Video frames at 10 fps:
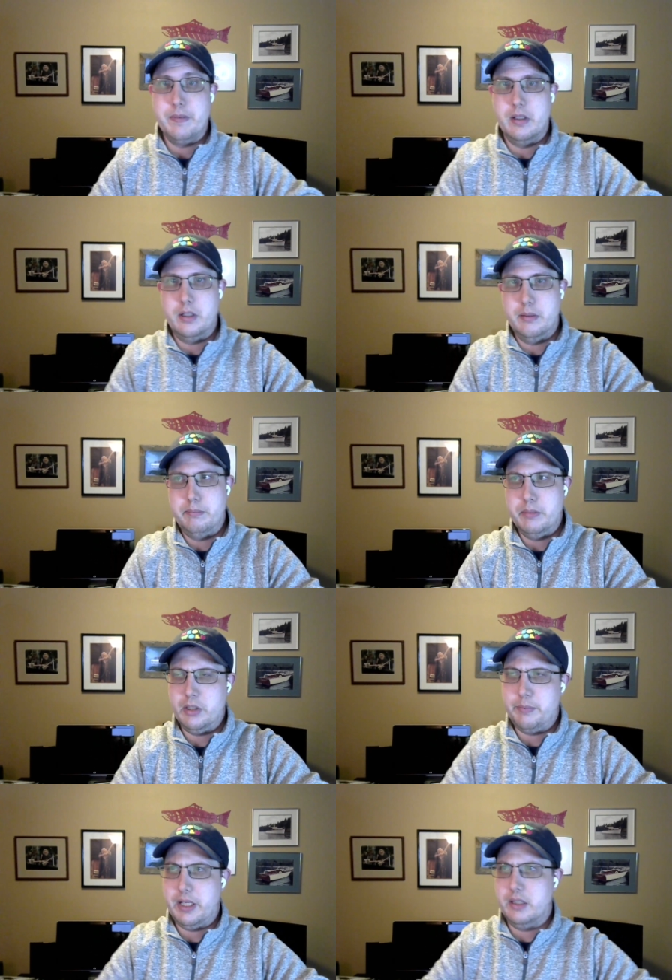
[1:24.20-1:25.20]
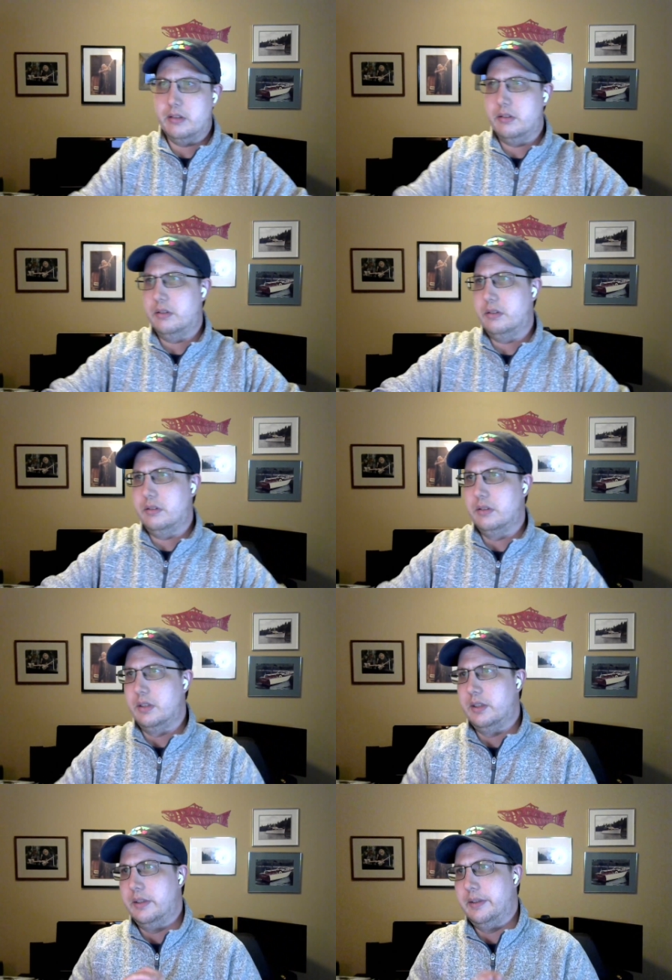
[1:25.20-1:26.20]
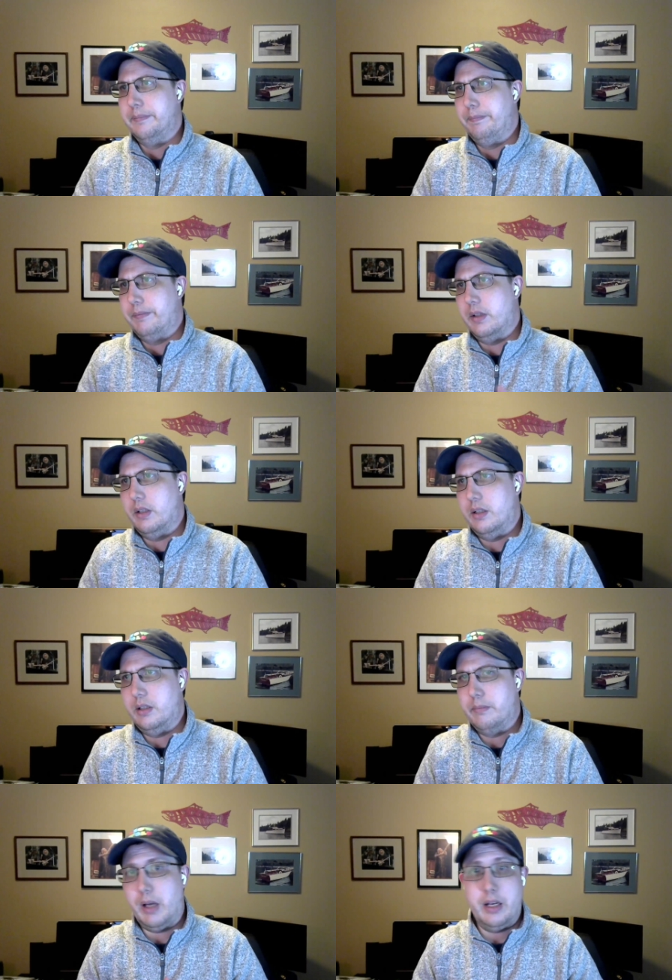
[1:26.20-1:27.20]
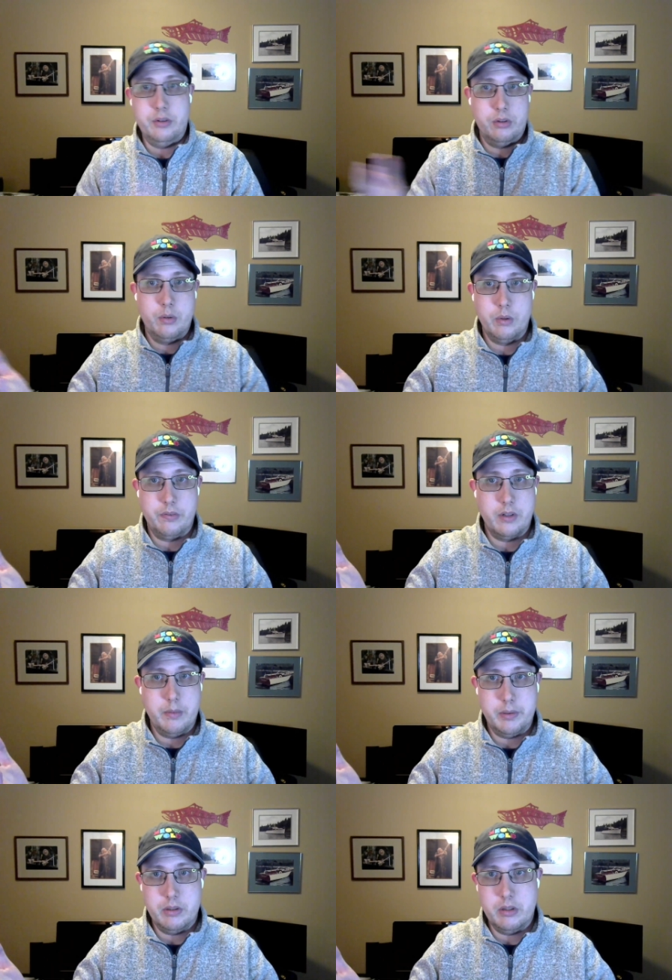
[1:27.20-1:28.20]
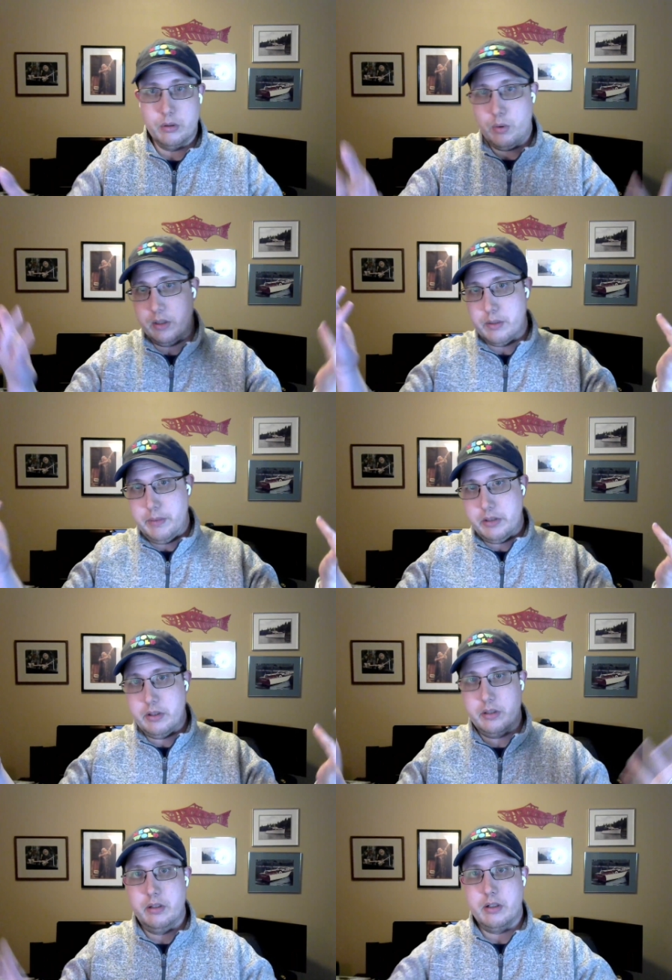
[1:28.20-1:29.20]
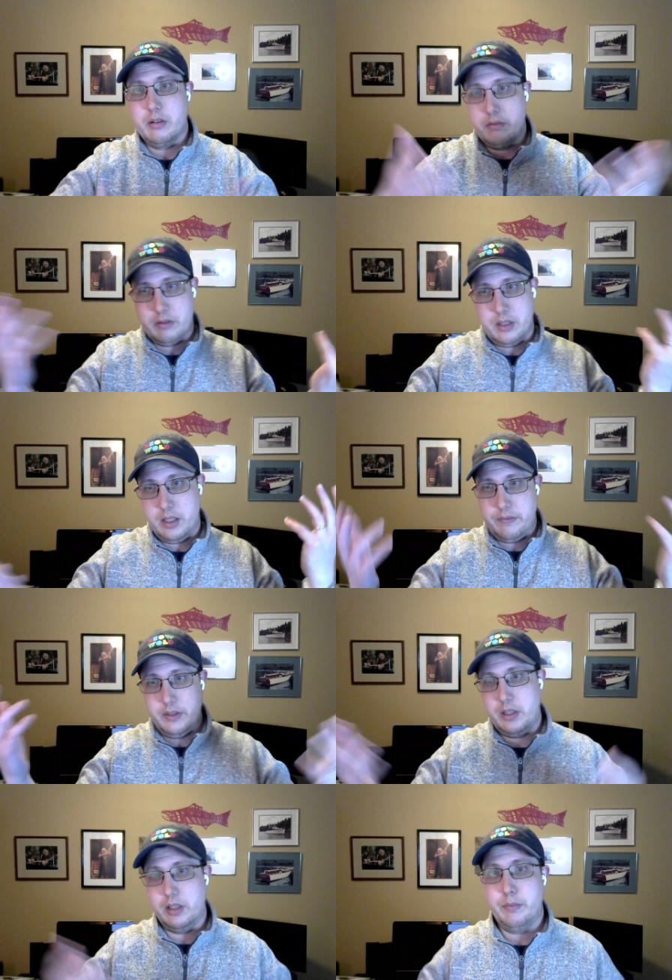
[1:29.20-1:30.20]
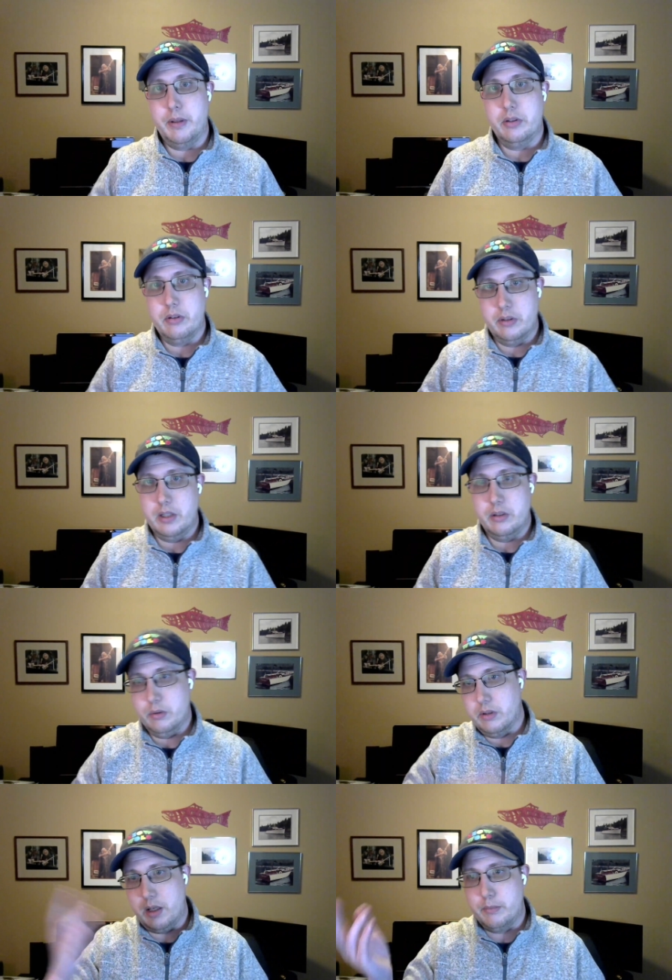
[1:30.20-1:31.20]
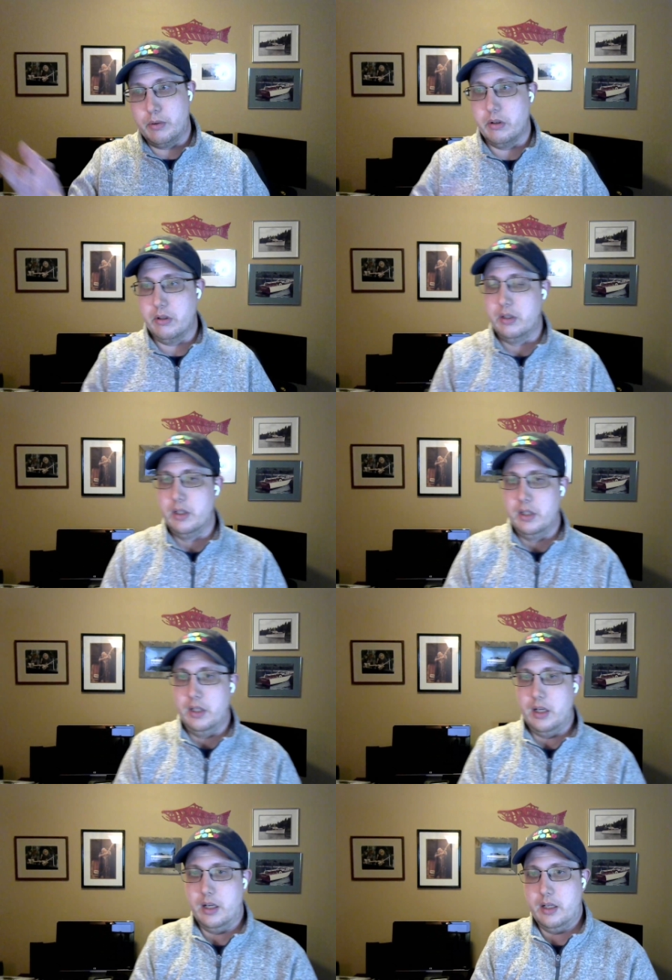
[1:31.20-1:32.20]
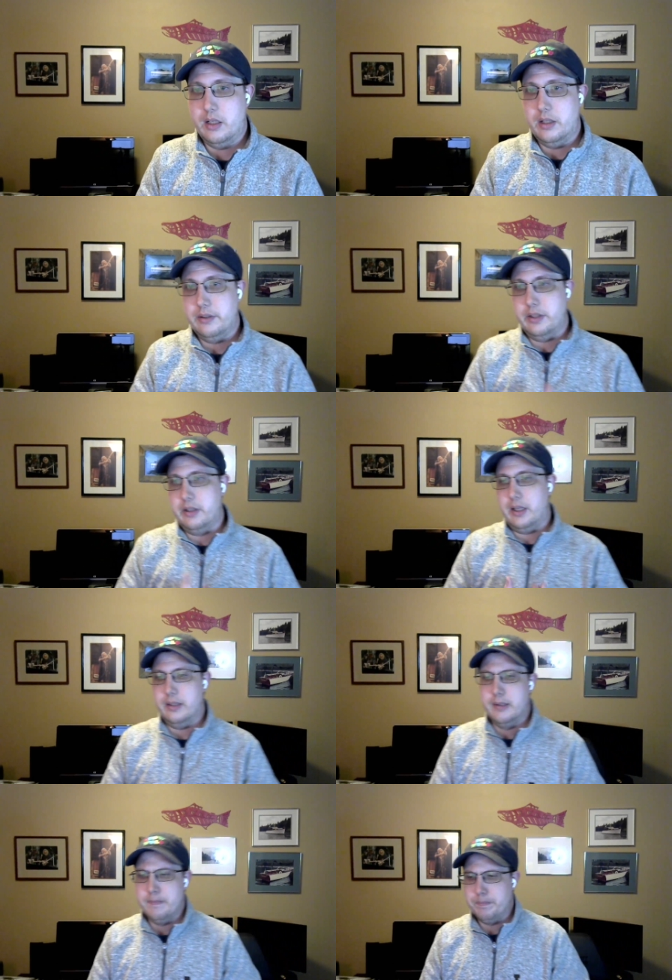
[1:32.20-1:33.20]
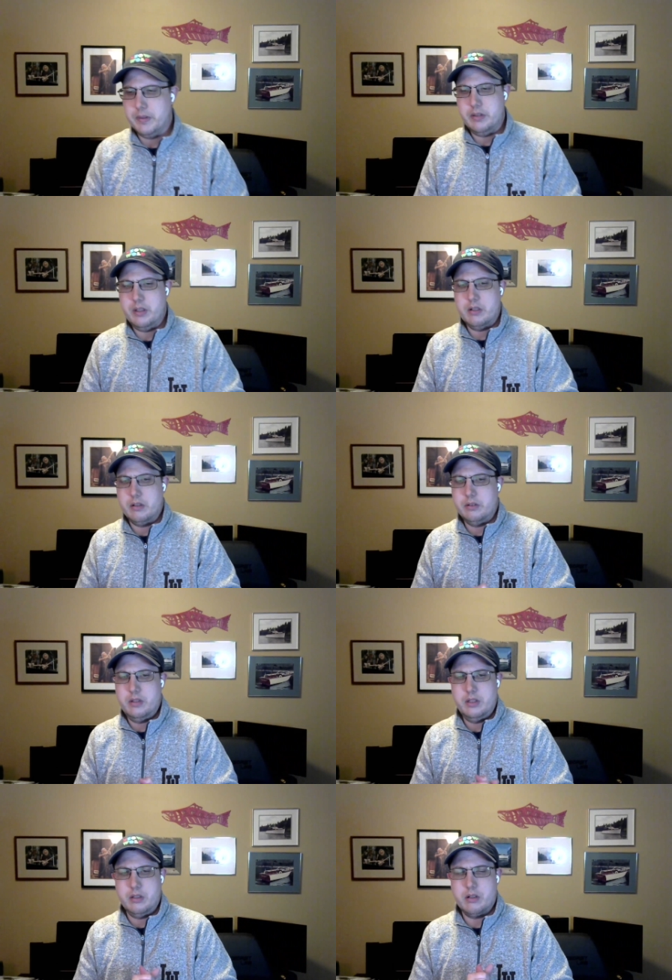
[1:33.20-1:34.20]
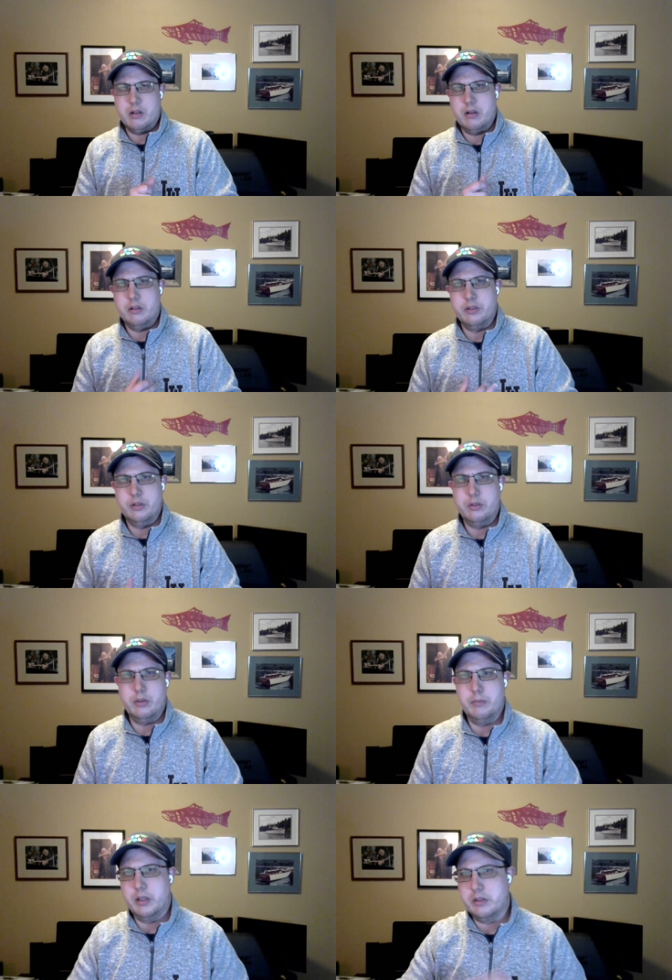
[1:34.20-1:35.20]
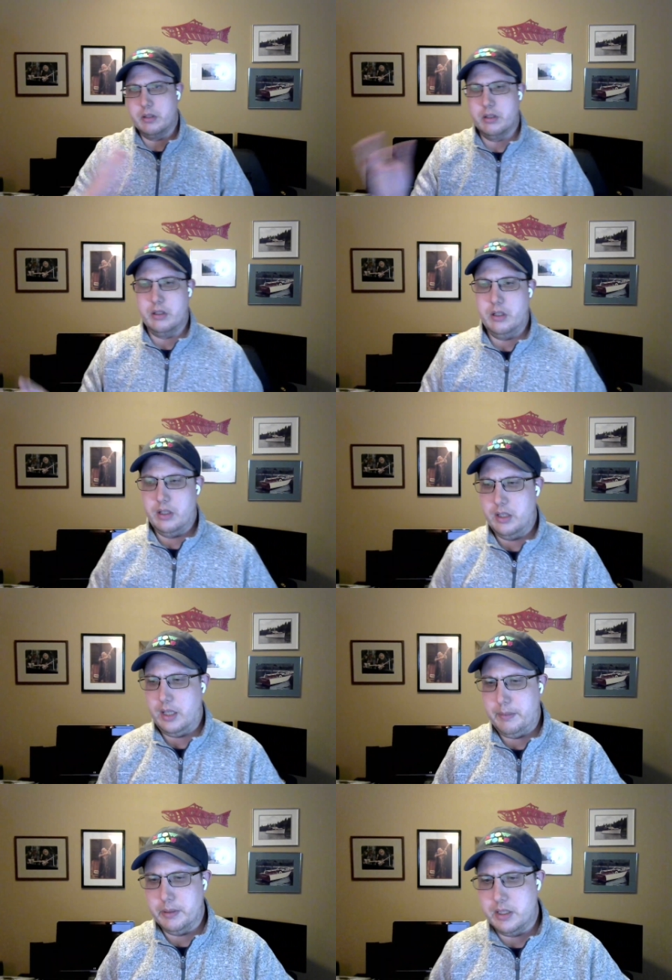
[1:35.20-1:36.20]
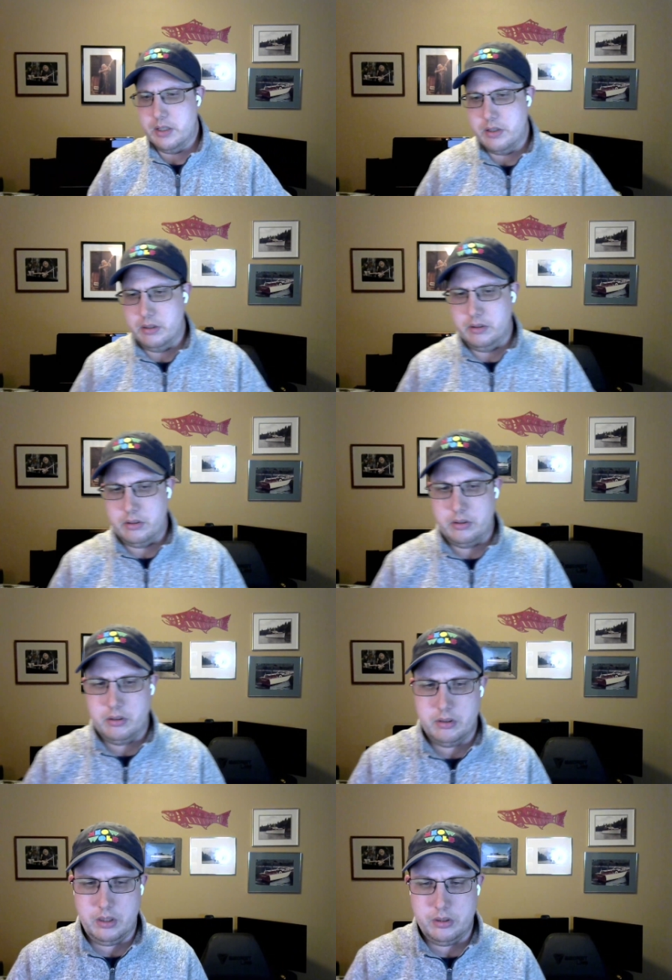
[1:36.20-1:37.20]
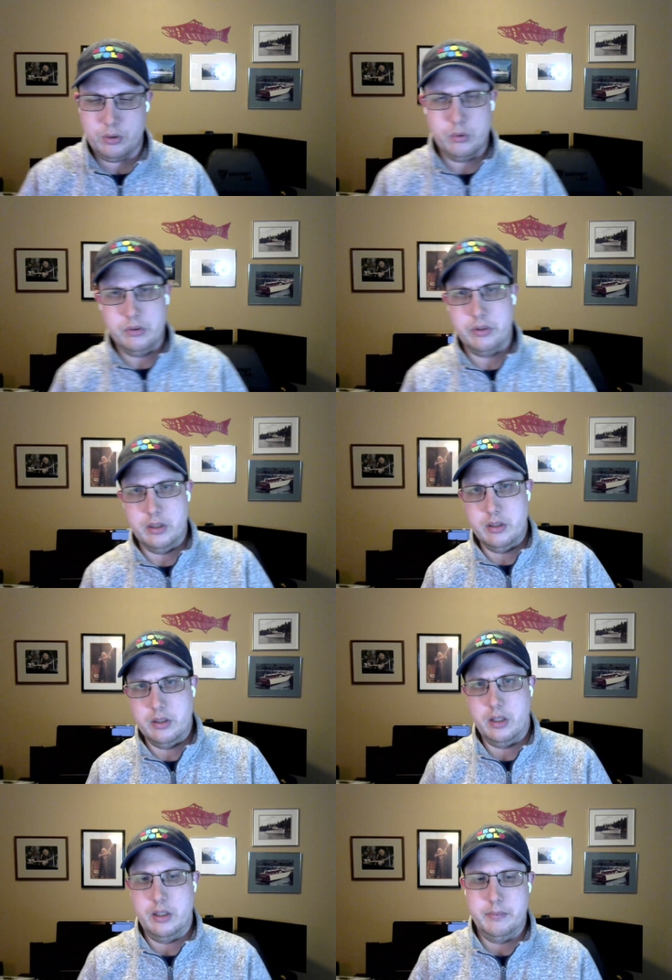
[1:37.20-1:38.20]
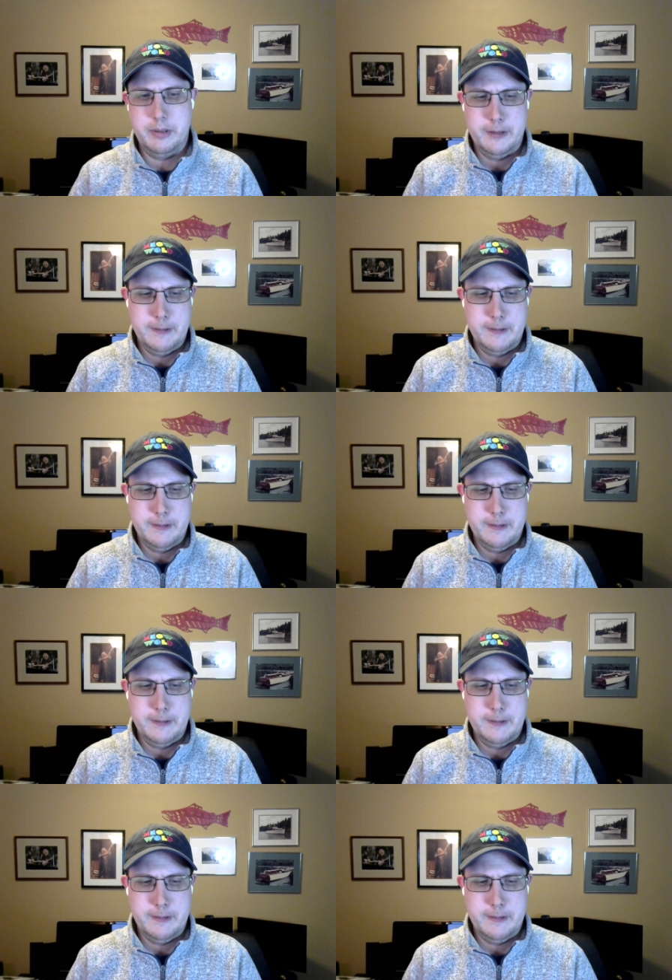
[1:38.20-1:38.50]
uh, Mixpanel. Uh, I used to work for a company called Quantum Metric. They're kind of in that space, that they do a lot more uh, than that. And then, then there then there are also some other uh, applications and tools that uh,